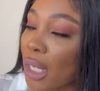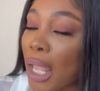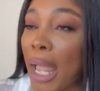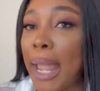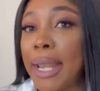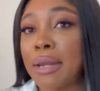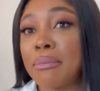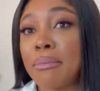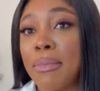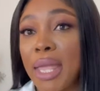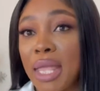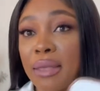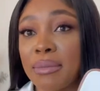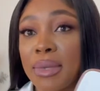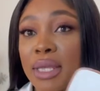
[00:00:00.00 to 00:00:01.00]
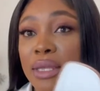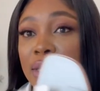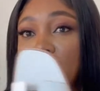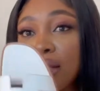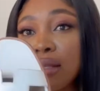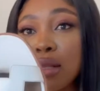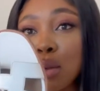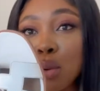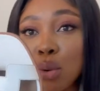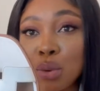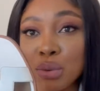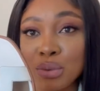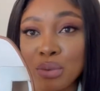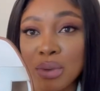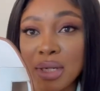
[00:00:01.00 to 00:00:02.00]
And maybe the
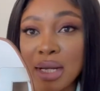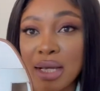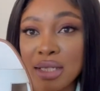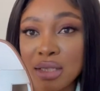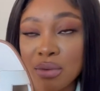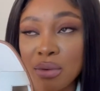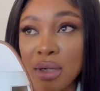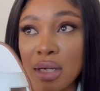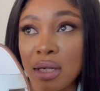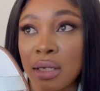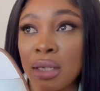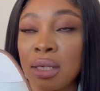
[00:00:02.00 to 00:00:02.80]
gold one as well.